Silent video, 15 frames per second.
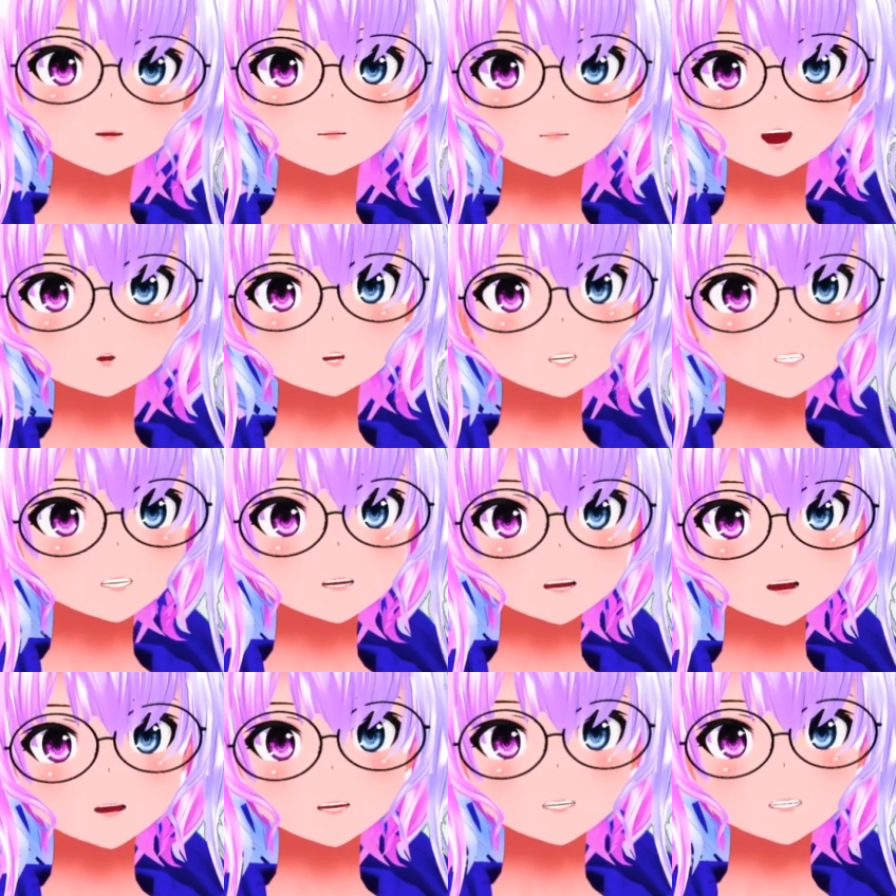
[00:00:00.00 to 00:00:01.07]
Personally, I
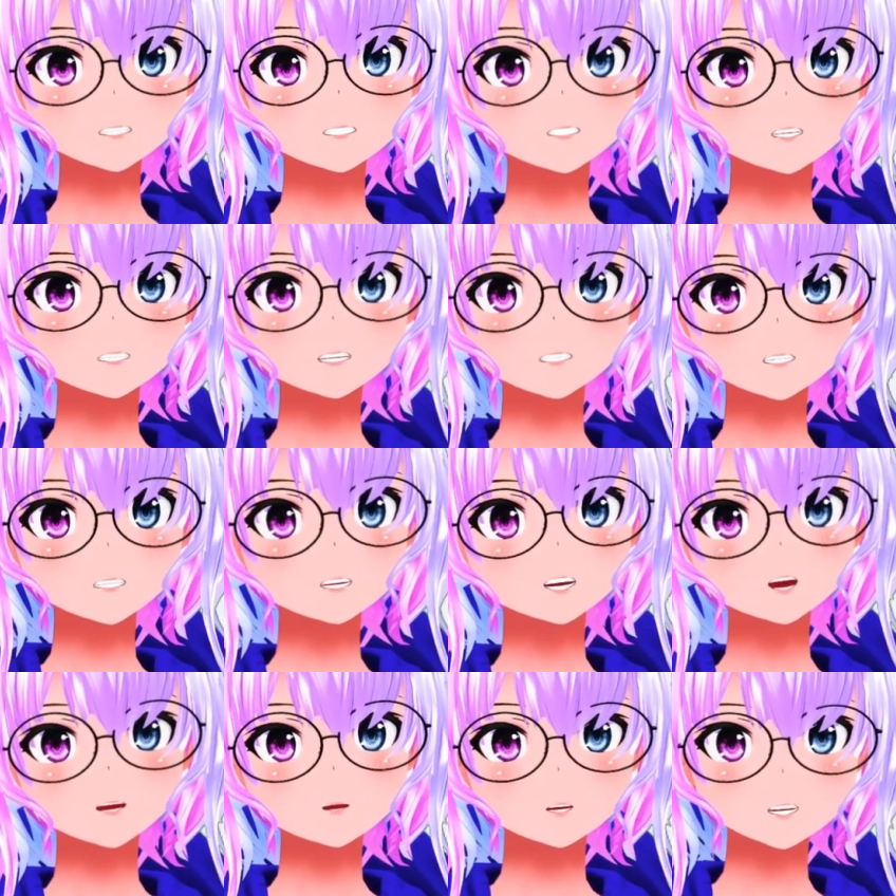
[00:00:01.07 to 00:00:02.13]
like to choose to recommend following
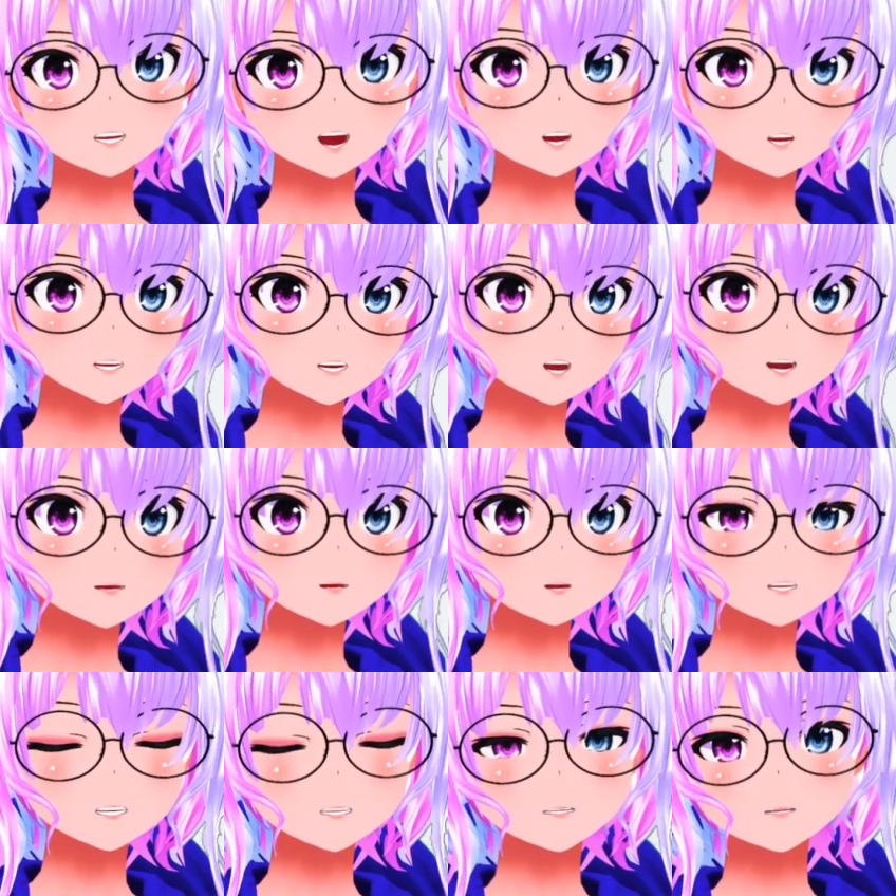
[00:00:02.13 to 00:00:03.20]
the shop, but you don't have to.
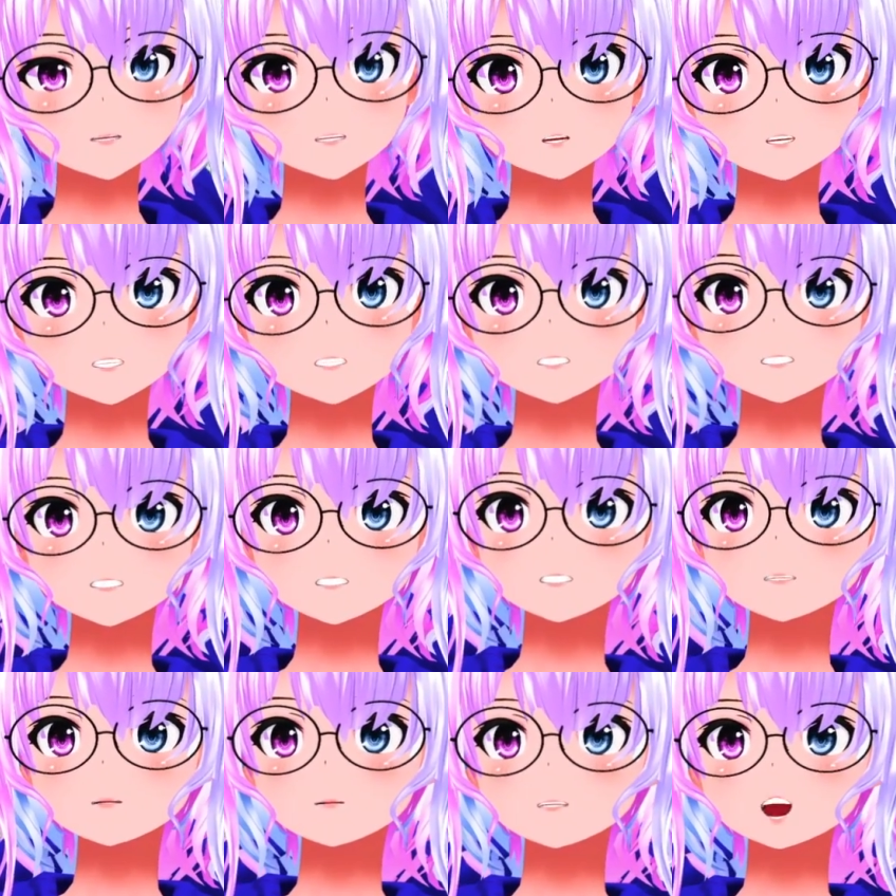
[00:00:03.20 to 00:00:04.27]
And then you click the
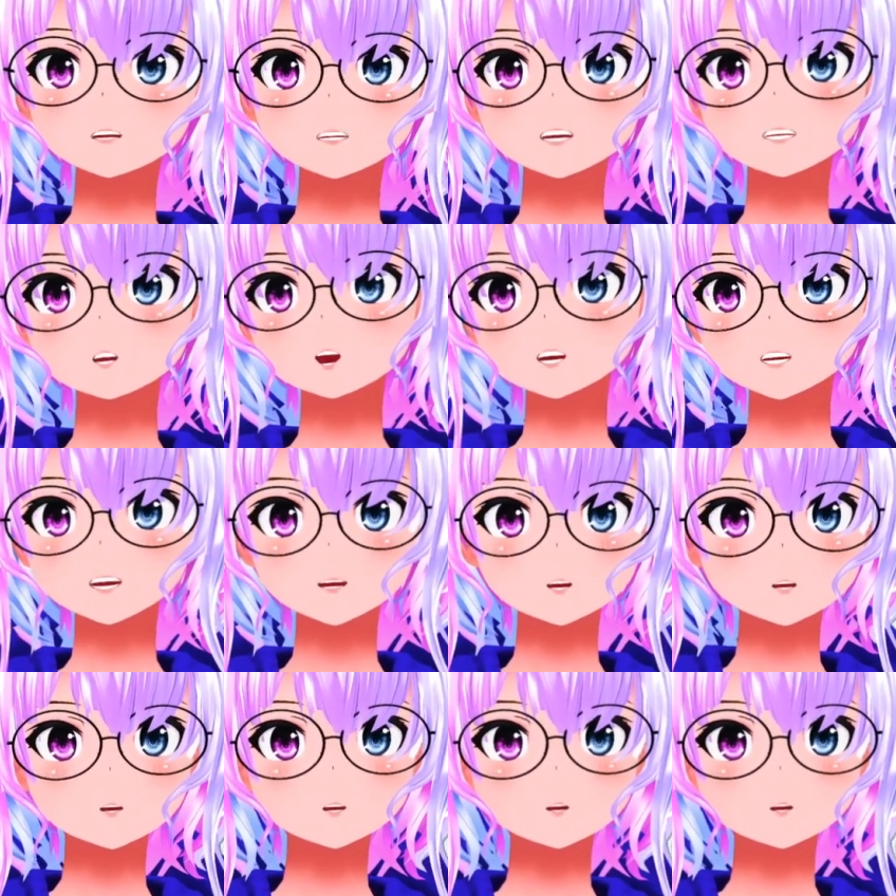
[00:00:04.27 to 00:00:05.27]
place order button.